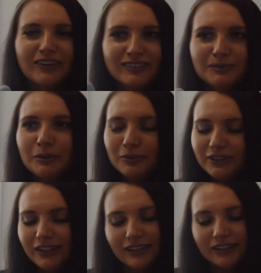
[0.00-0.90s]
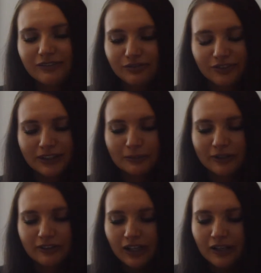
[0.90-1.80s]
I think people need to give Frank
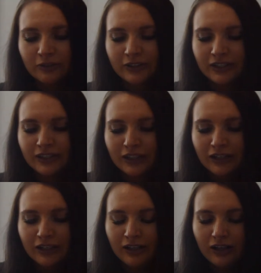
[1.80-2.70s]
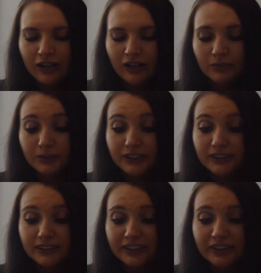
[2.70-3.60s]
more clout.
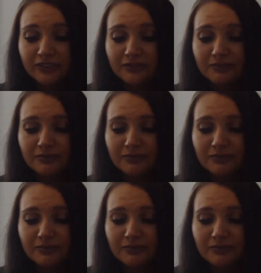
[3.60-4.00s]
Easier.